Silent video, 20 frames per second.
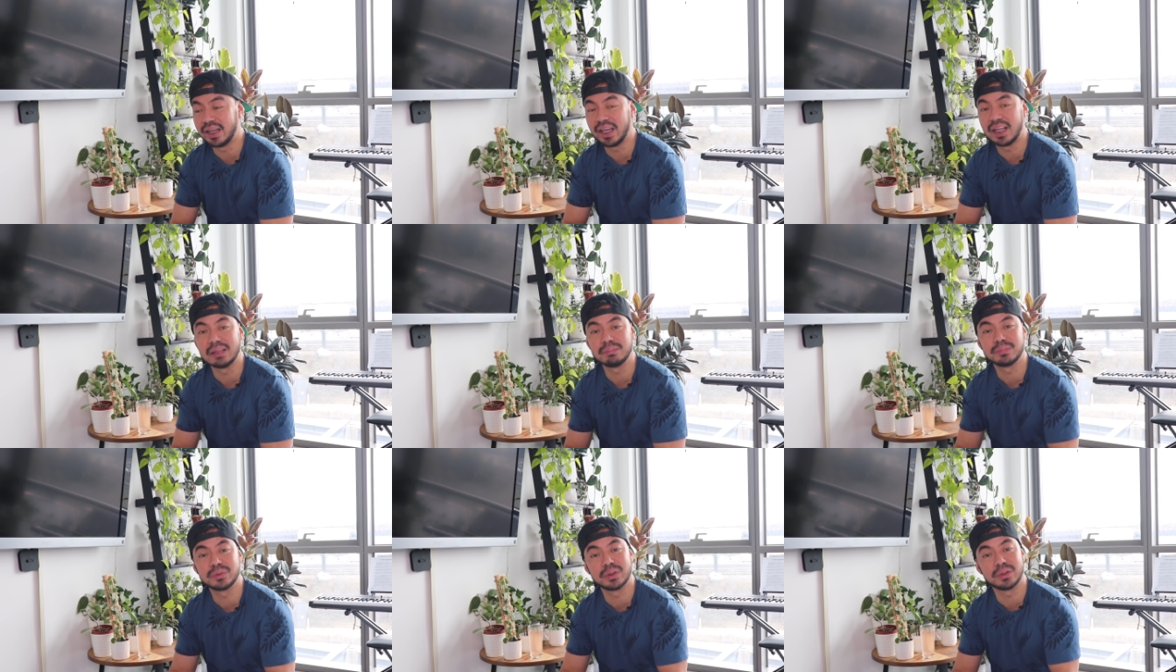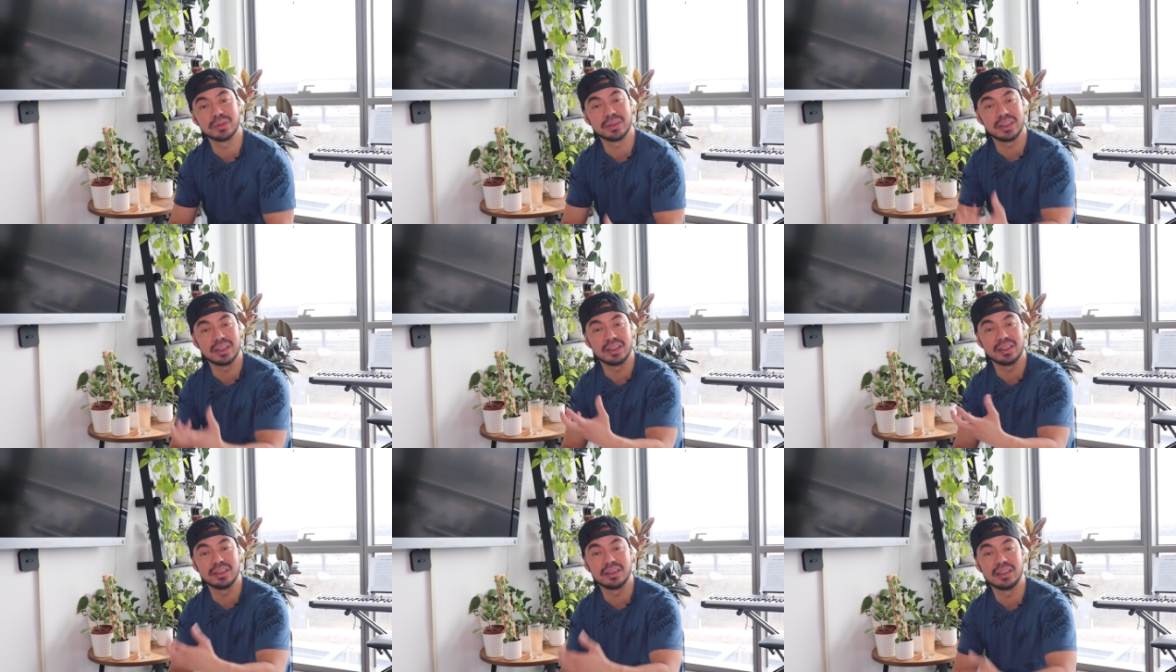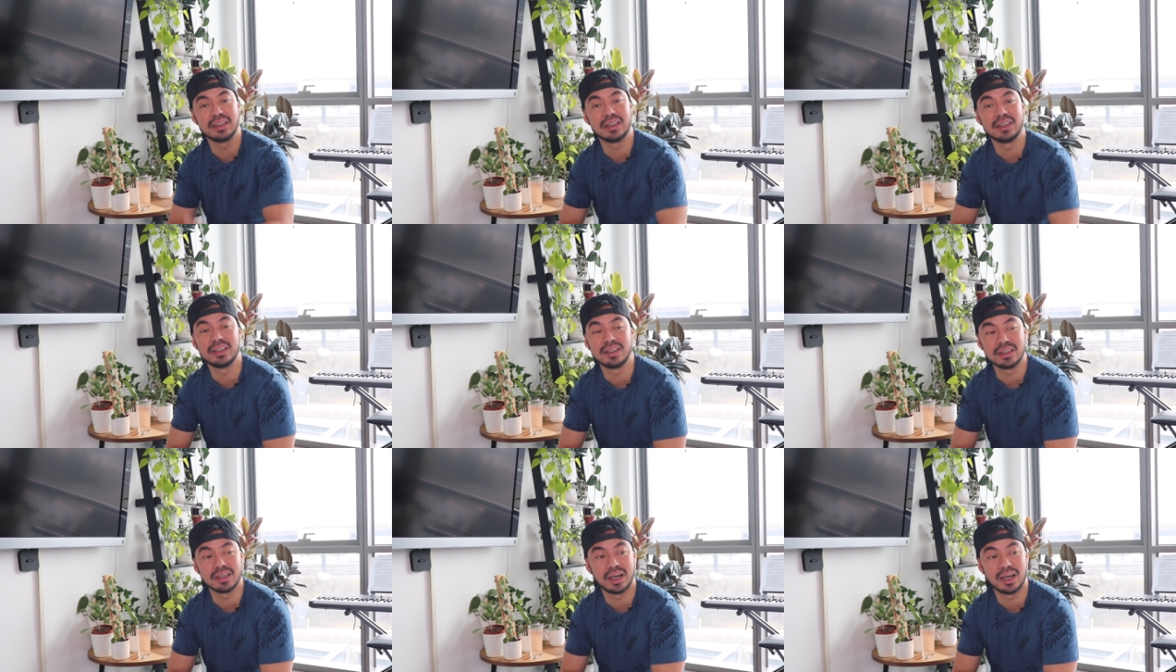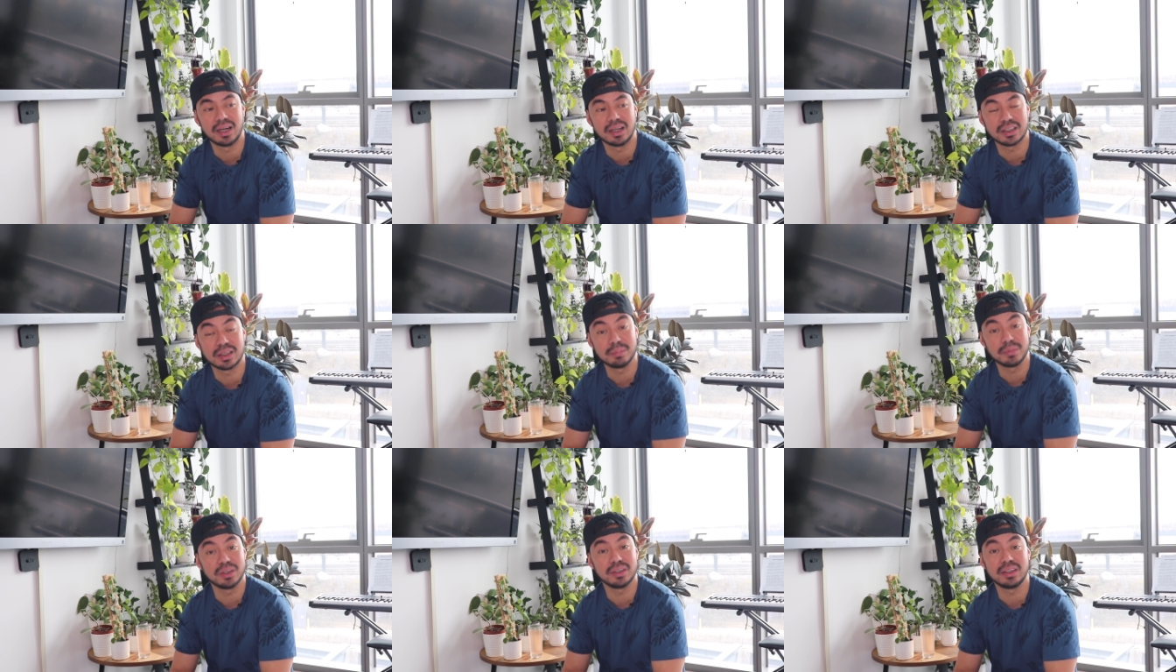help grow the the
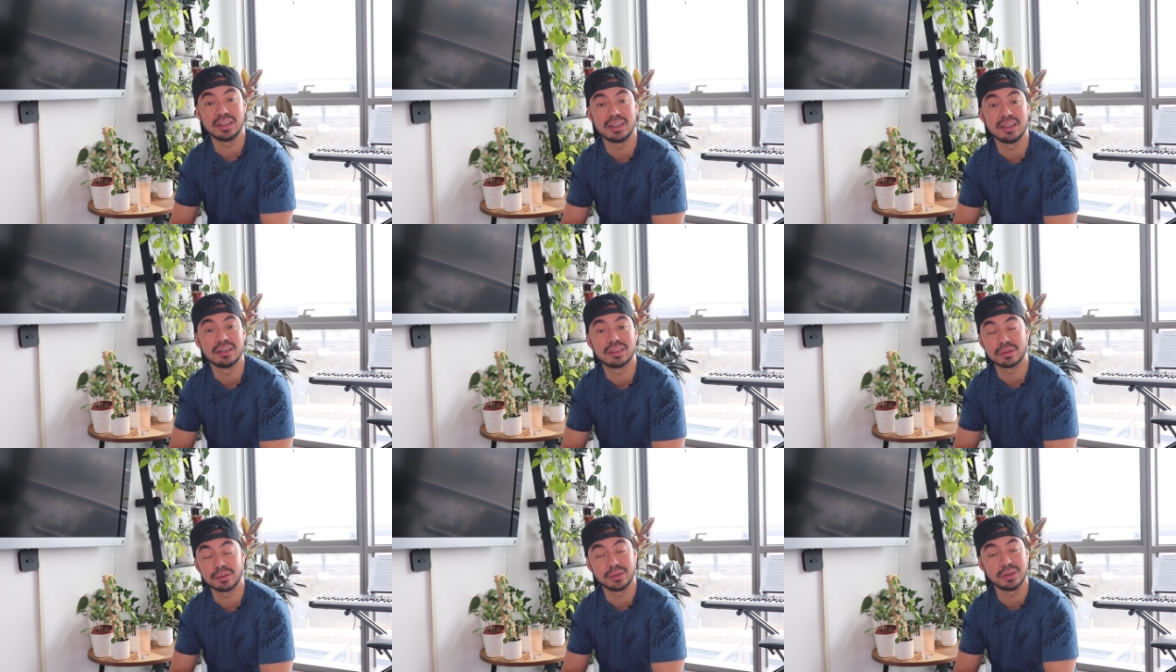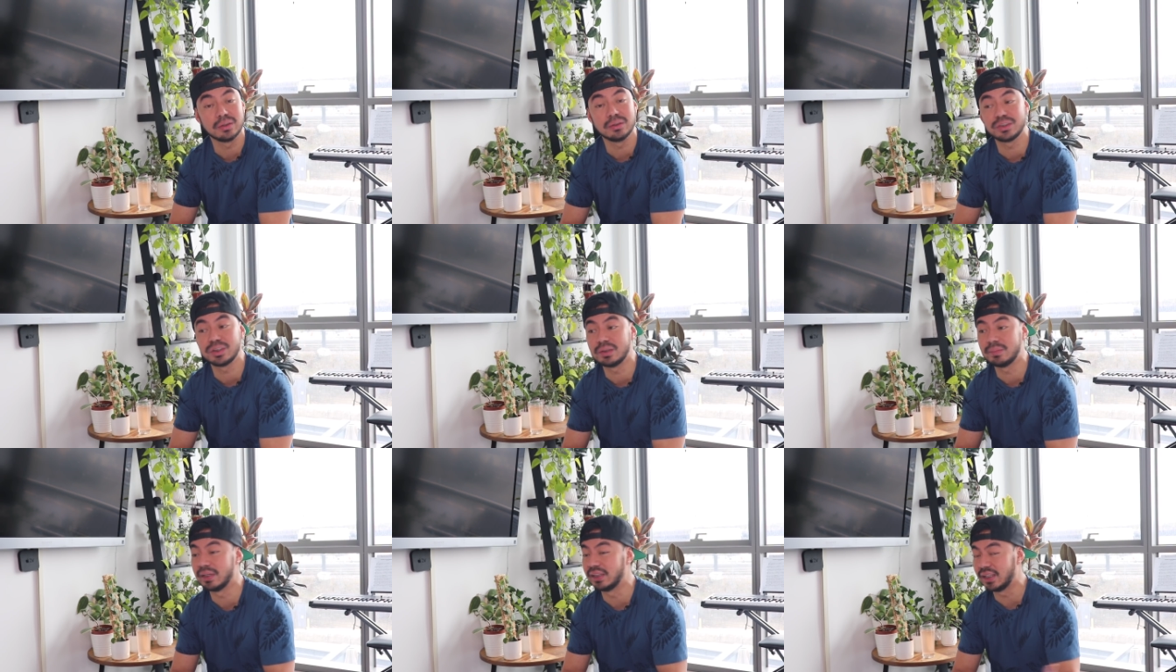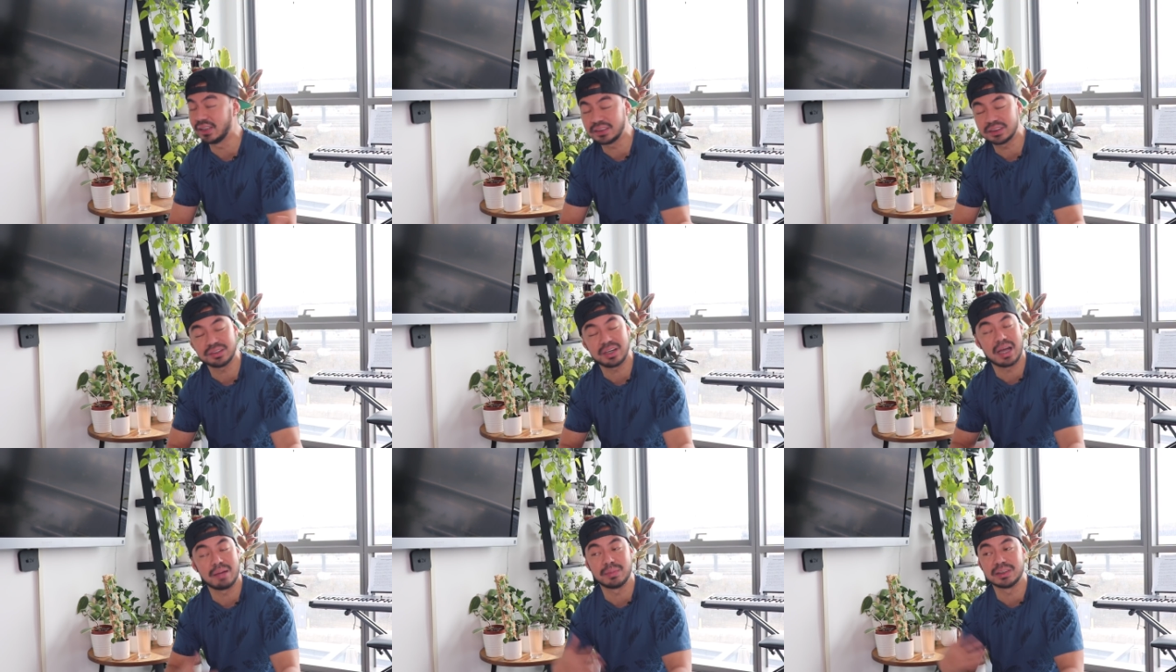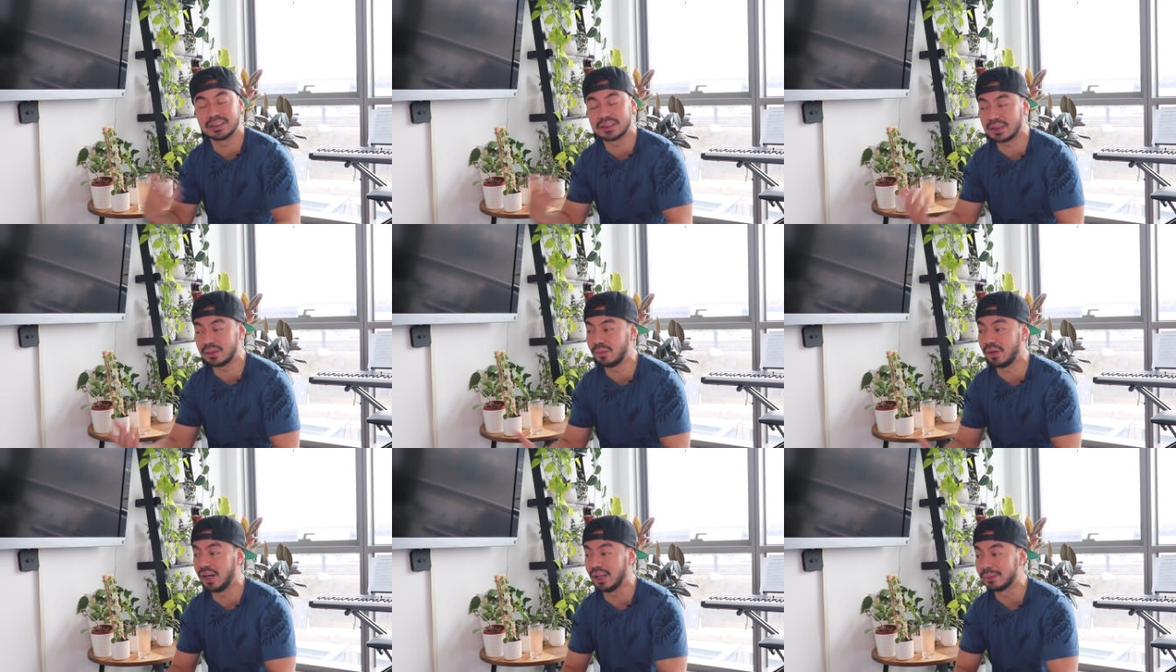community through YouTube and Instagram and
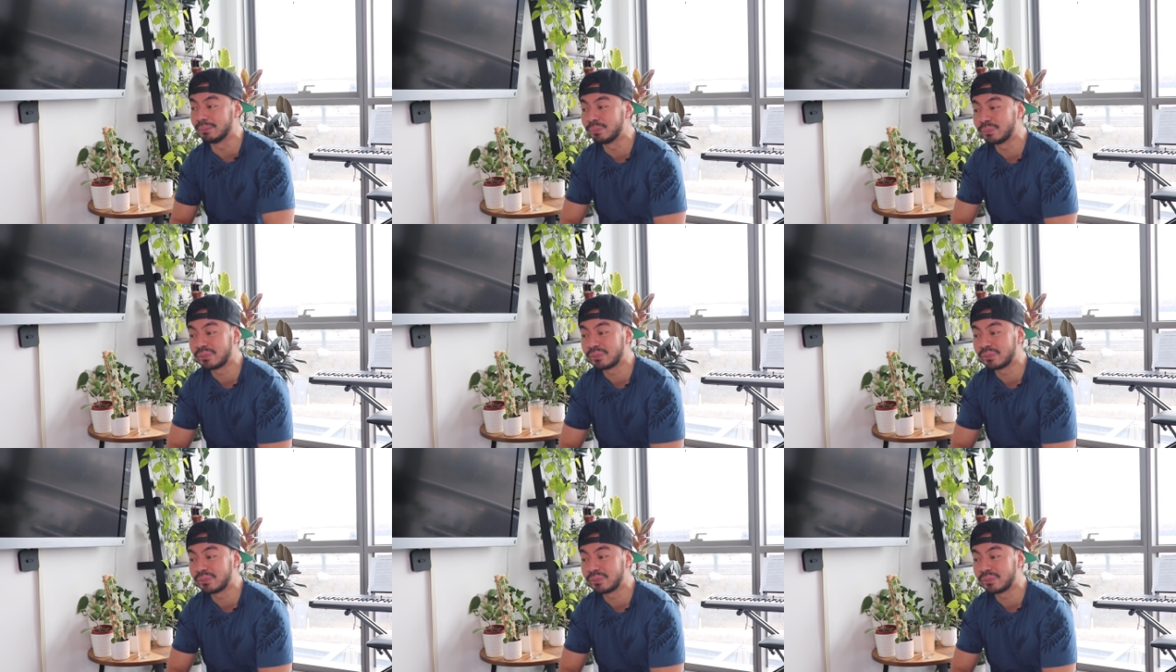so on.